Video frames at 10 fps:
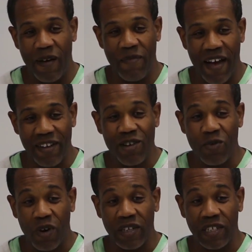about your
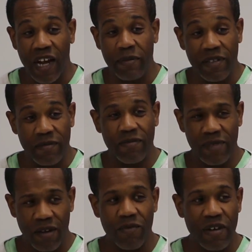workshops,
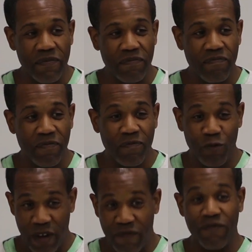that
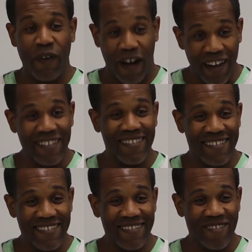we've fought,
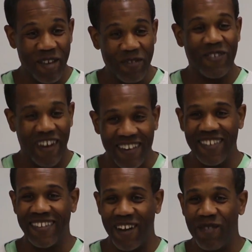we've
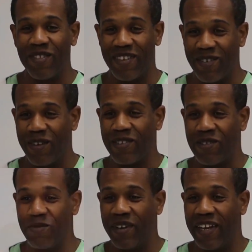struggled over the course of
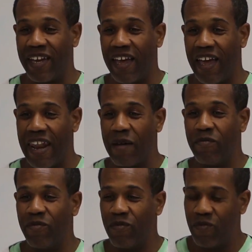the week, and
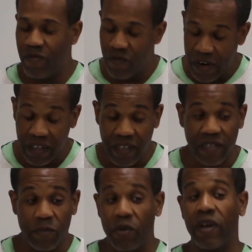I'm really
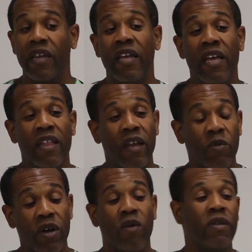disappointed that
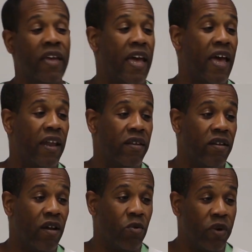we only had
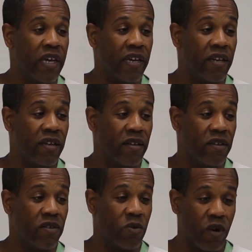a week
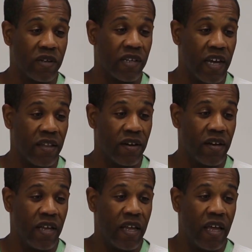to work together.
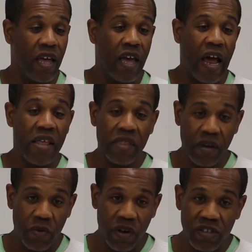I
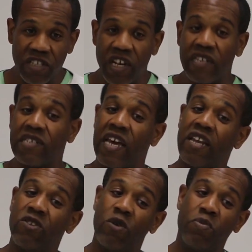think we're just
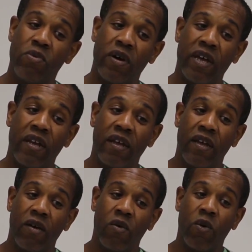getting to a point
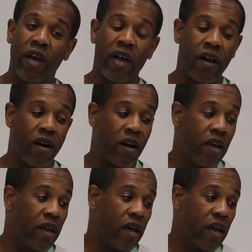where